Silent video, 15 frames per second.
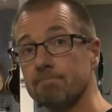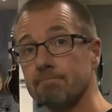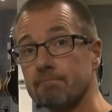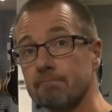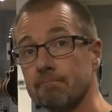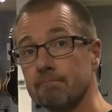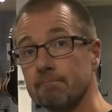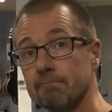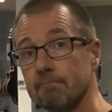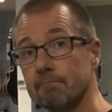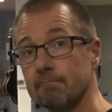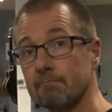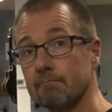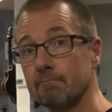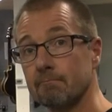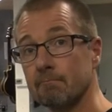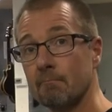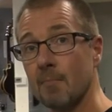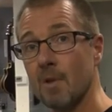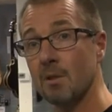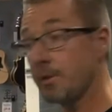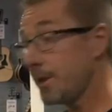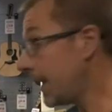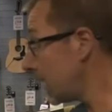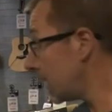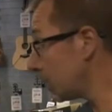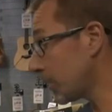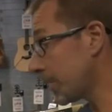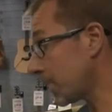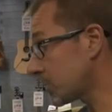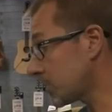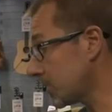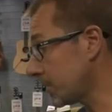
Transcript: battery. It doesn't mm. matter, does it? You yeah, well, that's